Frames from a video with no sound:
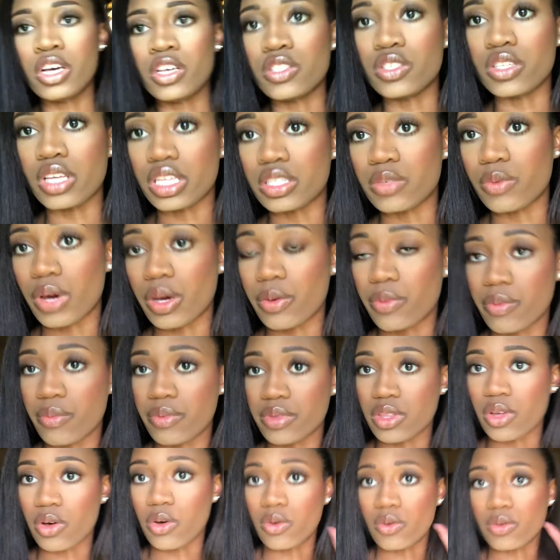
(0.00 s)
so that's why I went
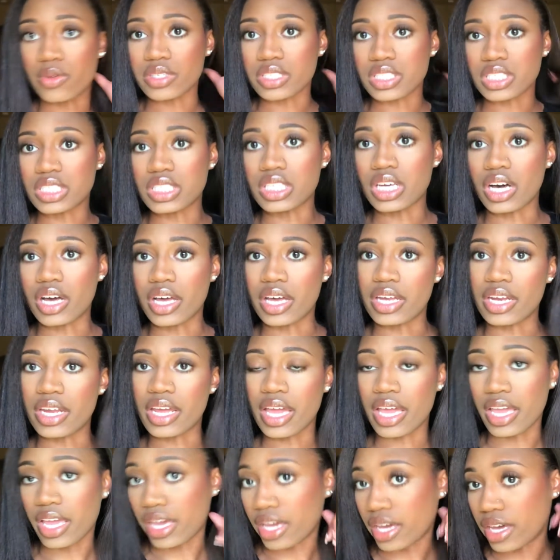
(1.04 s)
with the whole stud
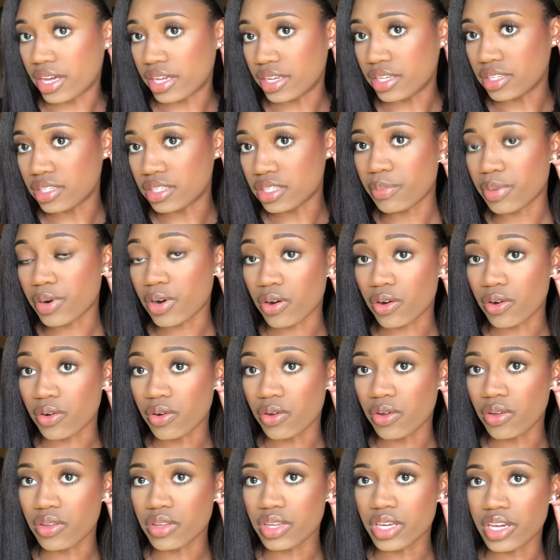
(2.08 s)
and
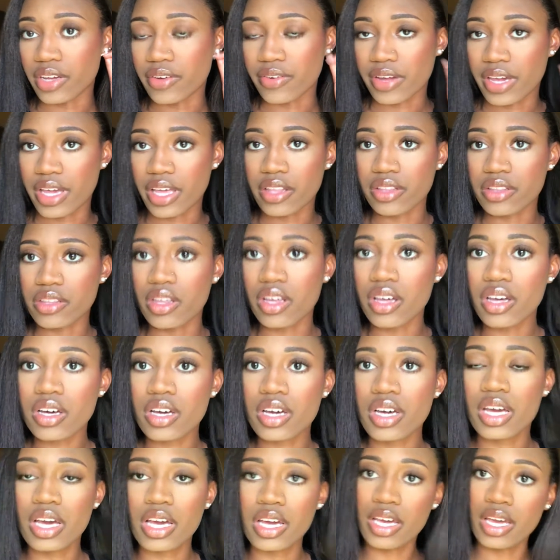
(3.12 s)
pearl earring
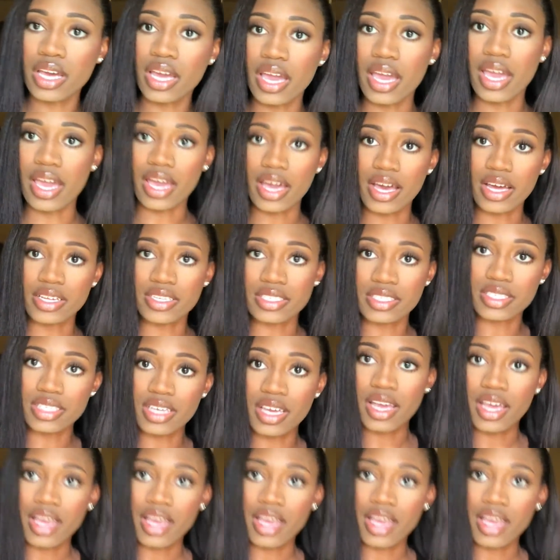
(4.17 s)
look. And